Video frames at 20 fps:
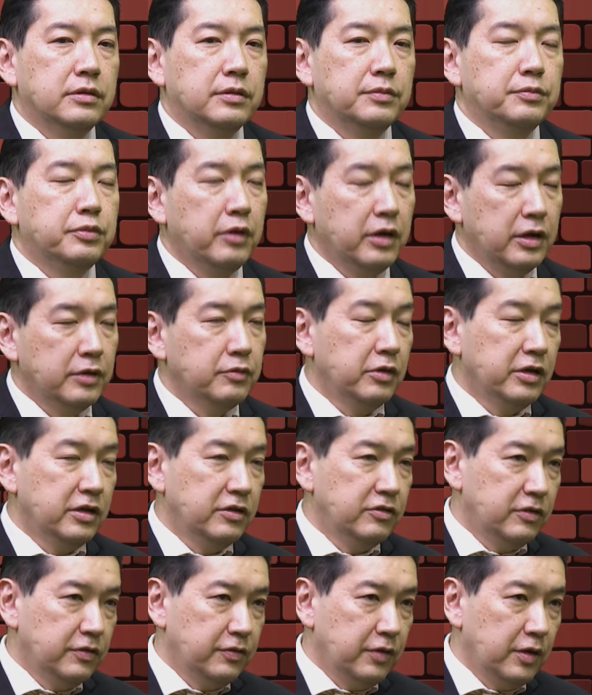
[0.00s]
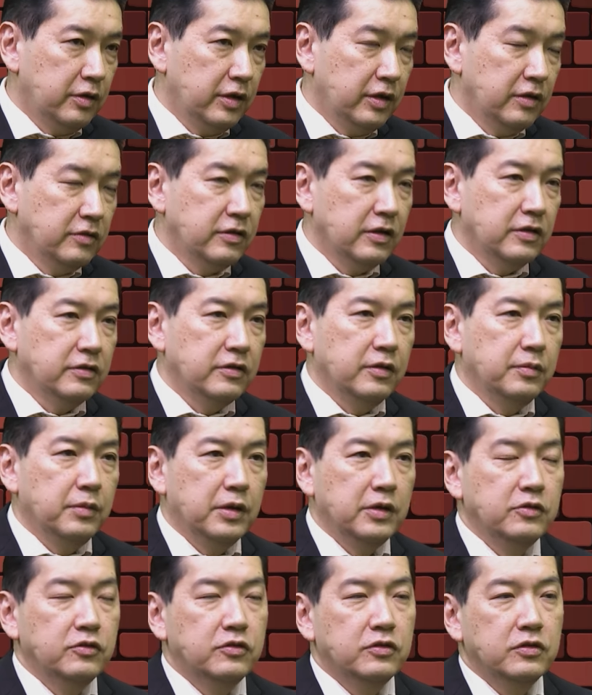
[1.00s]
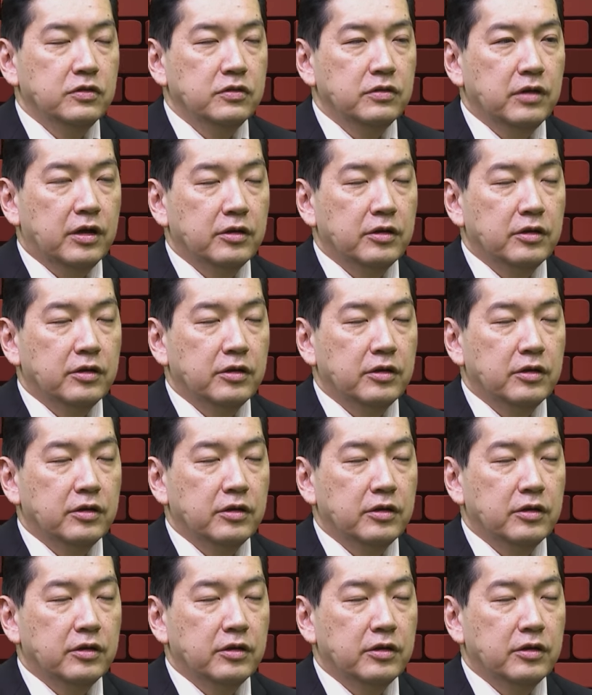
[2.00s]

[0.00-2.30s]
broad range of areas, as I mentioned,